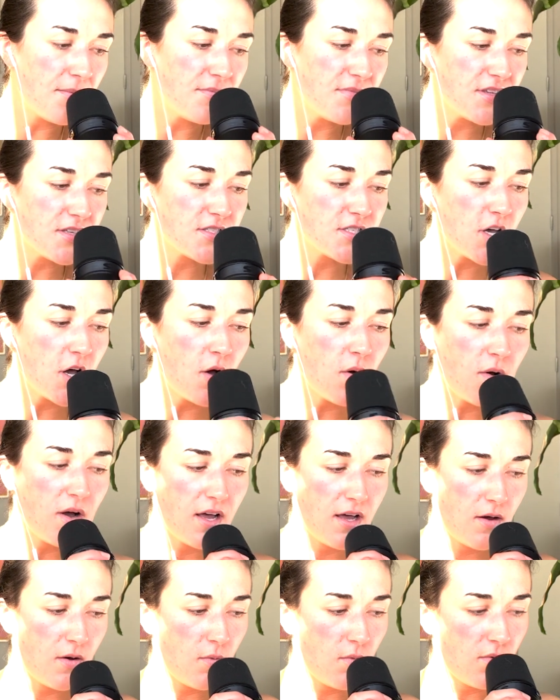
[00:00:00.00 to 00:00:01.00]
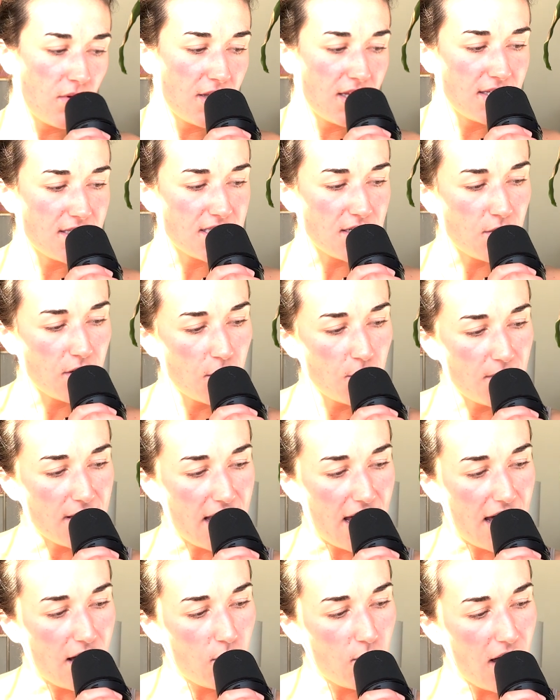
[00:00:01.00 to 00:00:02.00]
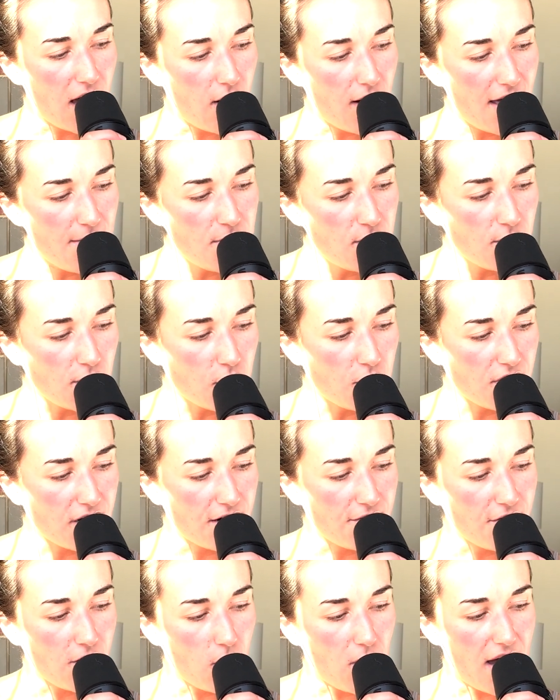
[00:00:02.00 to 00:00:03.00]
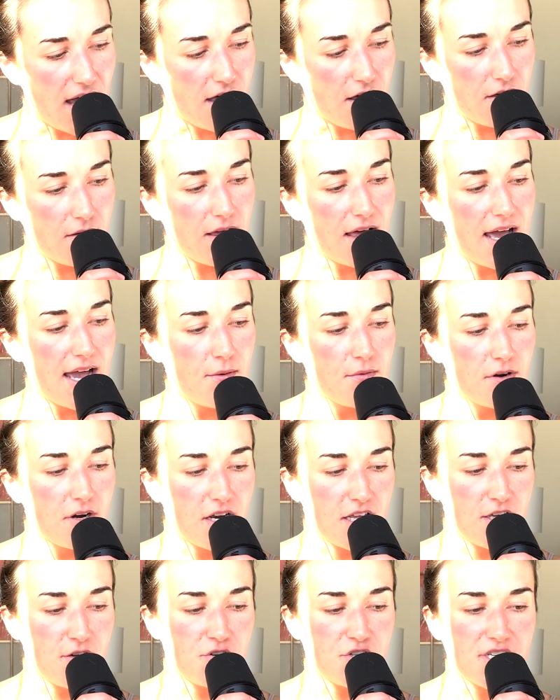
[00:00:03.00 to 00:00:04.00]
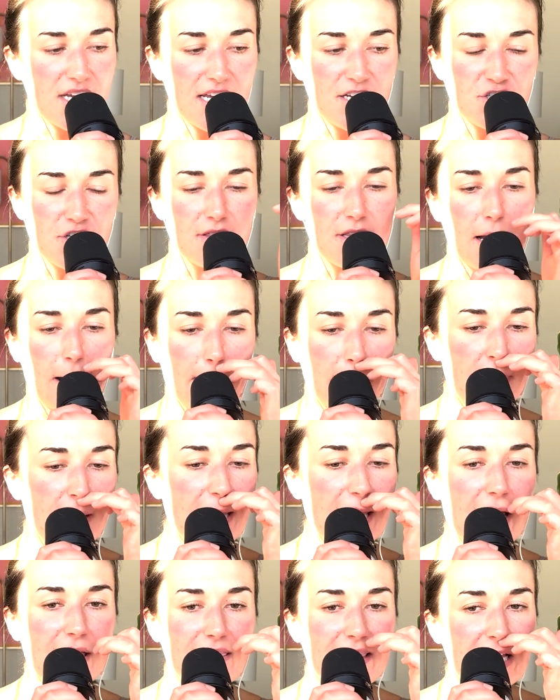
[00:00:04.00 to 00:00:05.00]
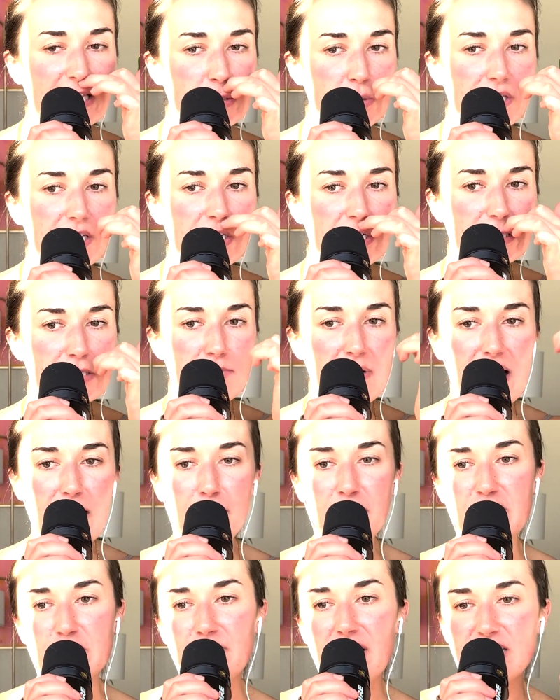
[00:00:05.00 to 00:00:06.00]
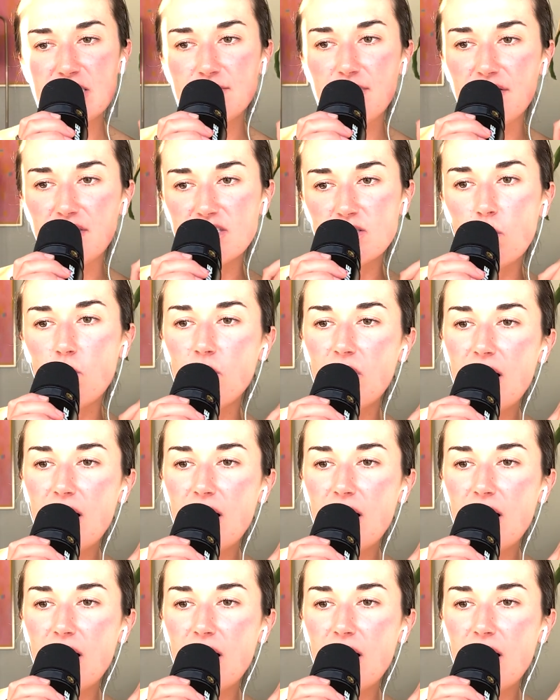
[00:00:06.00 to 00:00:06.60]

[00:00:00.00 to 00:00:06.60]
So let's see, what are we at? Wow, I've been recording for a while. I went on a huge tangent there. But yeah, that's really just my perspective on this whole